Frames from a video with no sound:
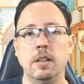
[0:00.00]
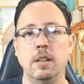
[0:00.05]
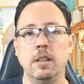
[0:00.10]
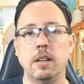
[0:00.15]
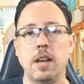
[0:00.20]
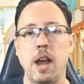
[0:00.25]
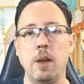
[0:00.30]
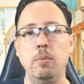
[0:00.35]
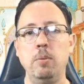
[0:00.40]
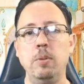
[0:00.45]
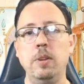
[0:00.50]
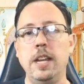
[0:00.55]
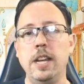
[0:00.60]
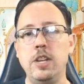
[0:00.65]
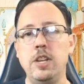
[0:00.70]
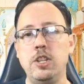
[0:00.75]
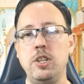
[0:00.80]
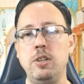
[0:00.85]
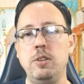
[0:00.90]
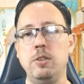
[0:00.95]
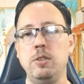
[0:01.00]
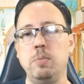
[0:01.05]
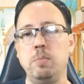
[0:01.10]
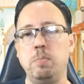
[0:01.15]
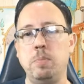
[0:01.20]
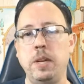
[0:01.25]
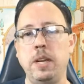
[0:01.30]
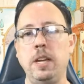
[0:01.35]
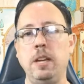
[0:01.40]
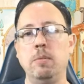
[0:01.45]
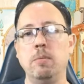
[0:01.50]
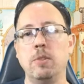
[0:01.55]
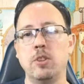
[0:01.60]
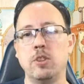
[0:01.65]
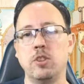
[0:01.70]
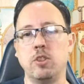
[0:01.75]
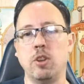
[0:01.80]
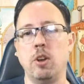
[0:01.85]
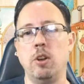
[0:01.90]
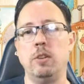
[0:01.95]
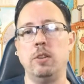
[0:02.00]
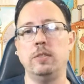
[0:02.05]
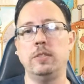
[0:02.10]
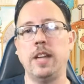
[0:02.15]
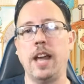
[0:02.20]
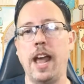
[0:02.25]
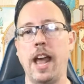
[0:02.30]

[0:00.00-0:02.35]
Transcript: How will issues be resolved